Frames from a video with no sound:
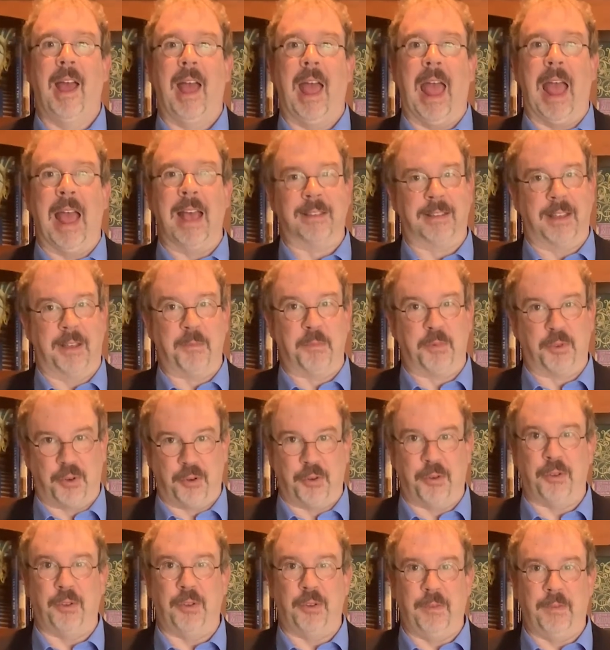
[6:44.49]
As I'm
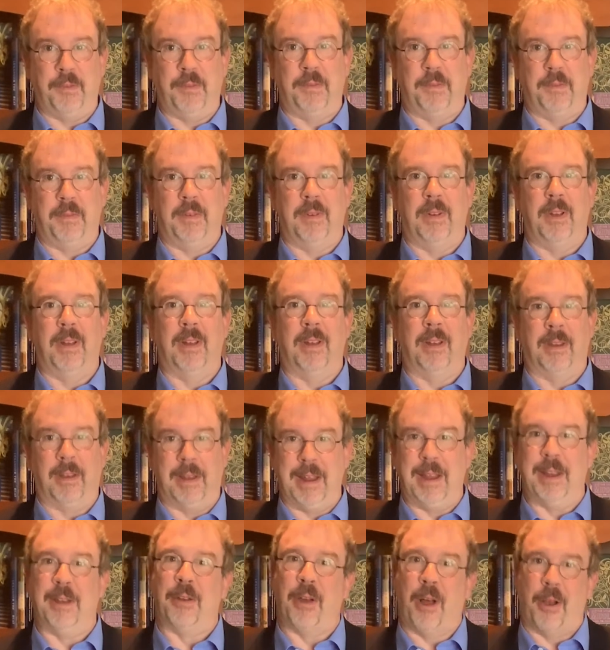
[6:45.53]
sure you've
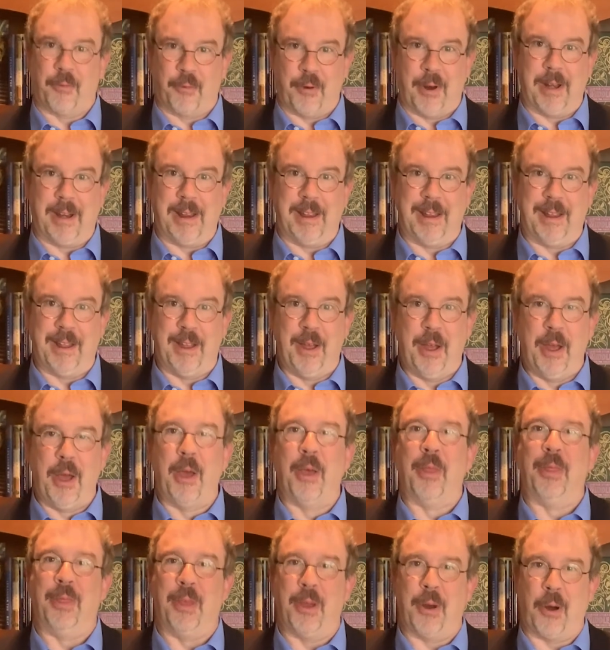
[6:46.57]
gleaned already,
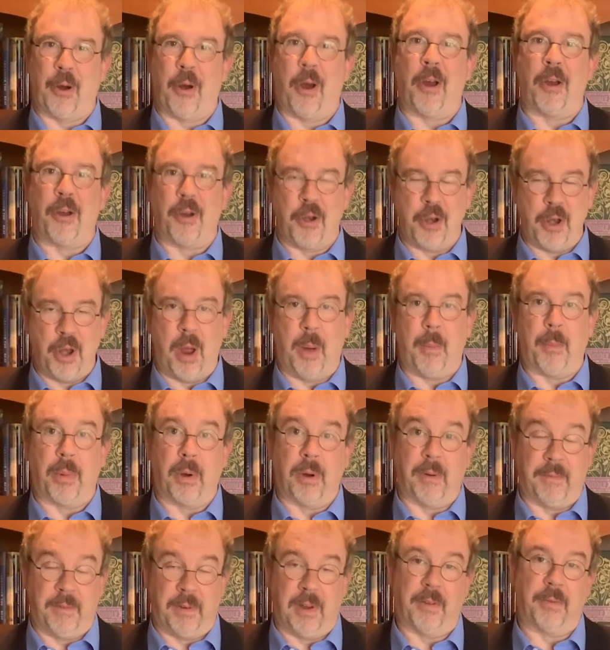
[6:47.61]
there are a number
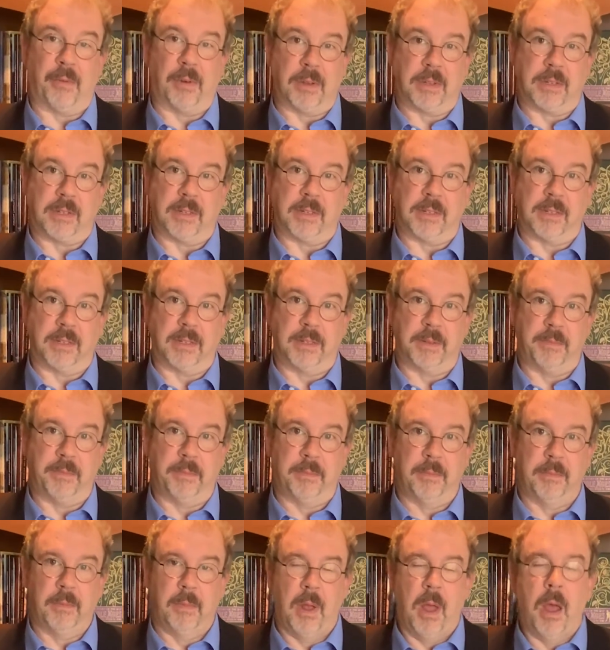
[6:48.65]
of differences.
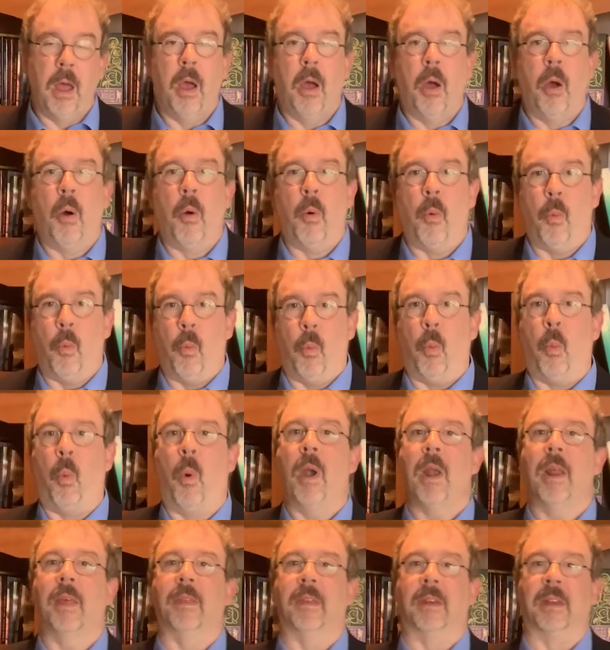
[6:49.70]
One
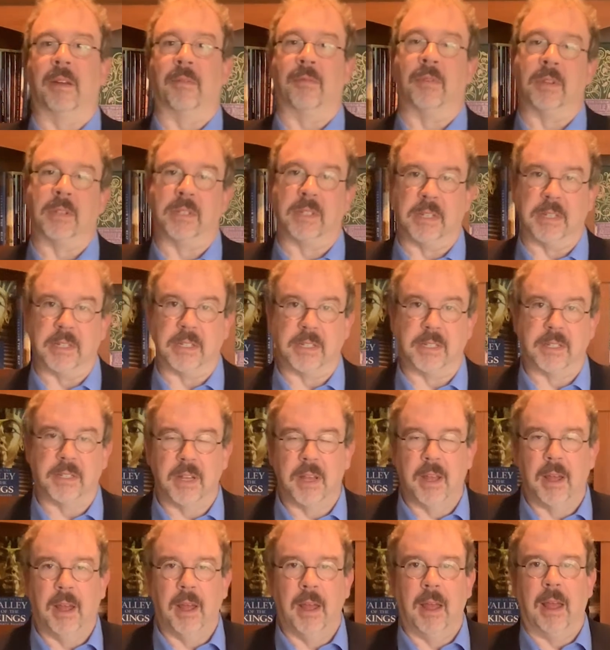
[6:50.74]
of the differences
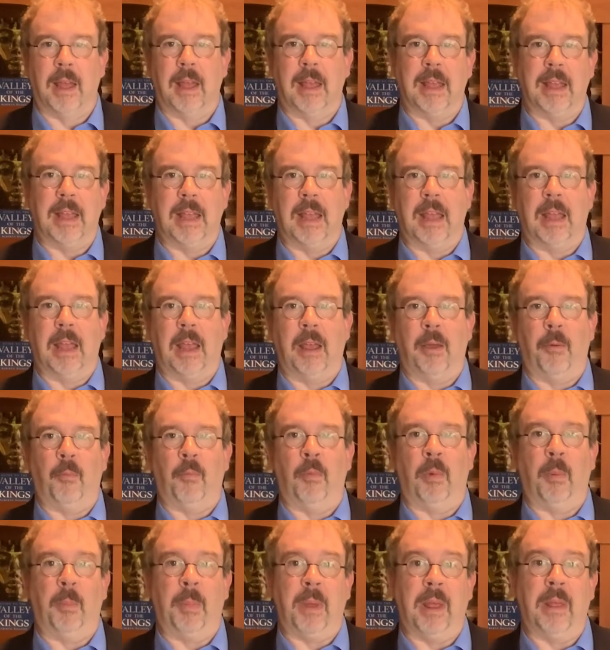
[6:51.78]

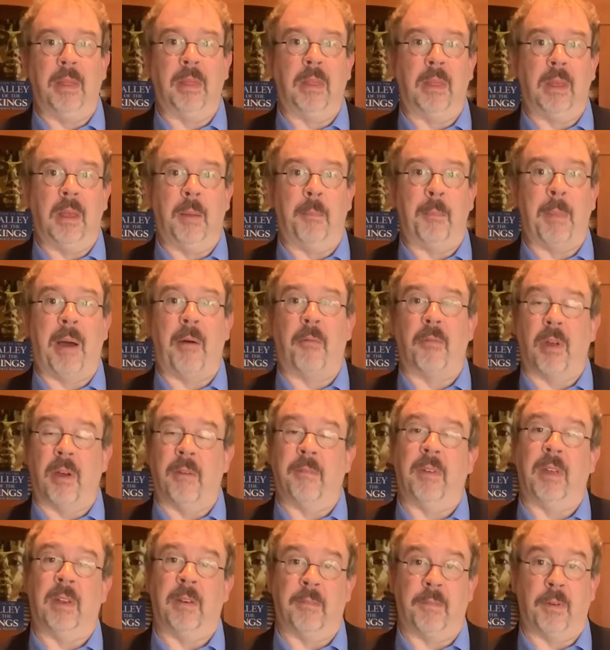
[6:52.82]
will be in the amount of
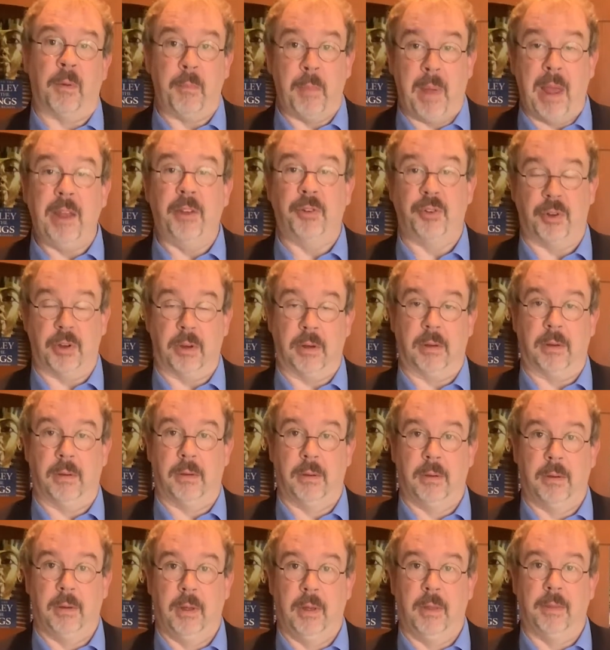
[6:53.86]
information
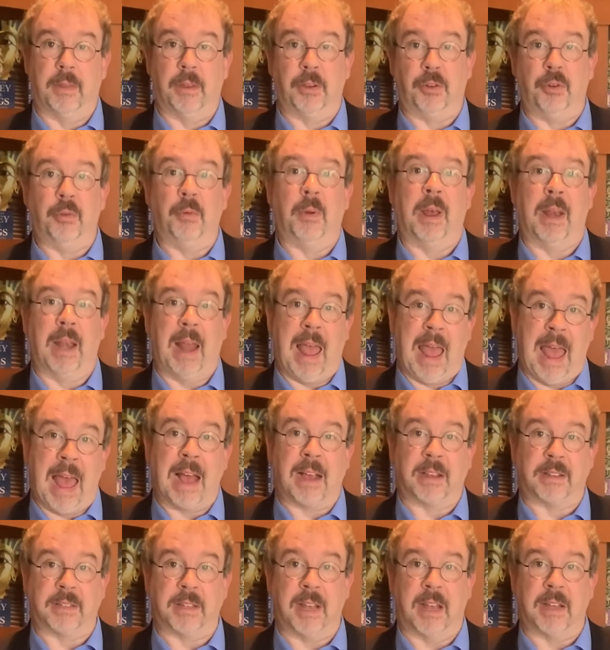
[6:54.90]
that you can
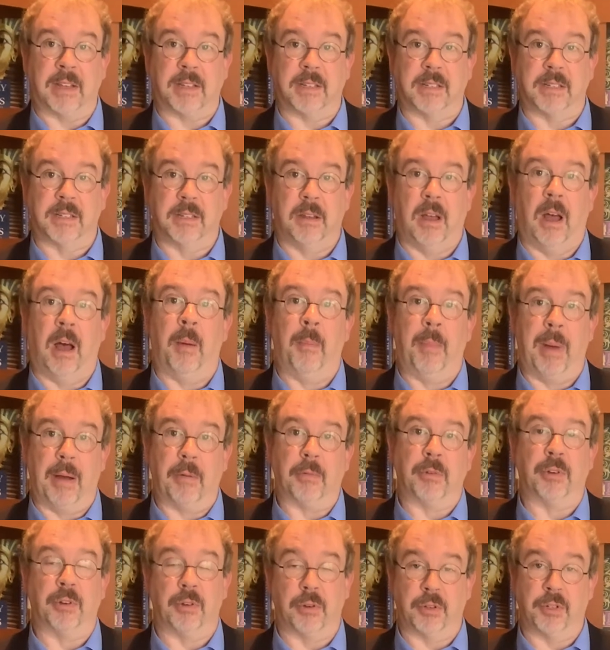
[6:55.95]
access
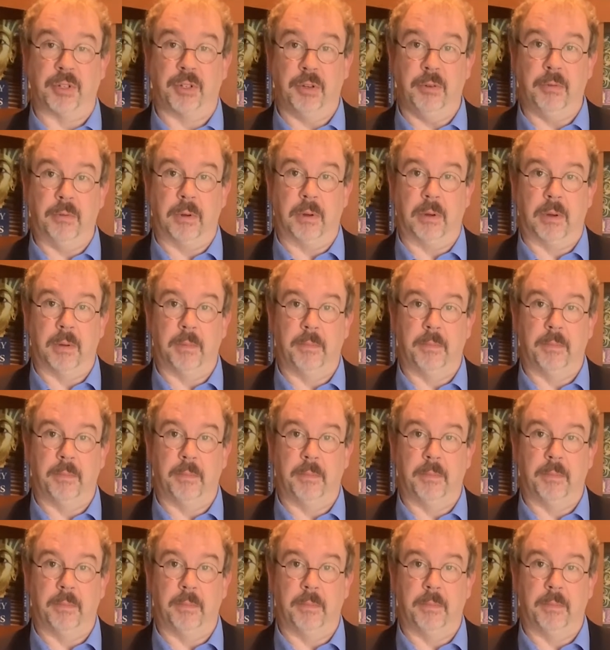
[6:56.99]
about your student.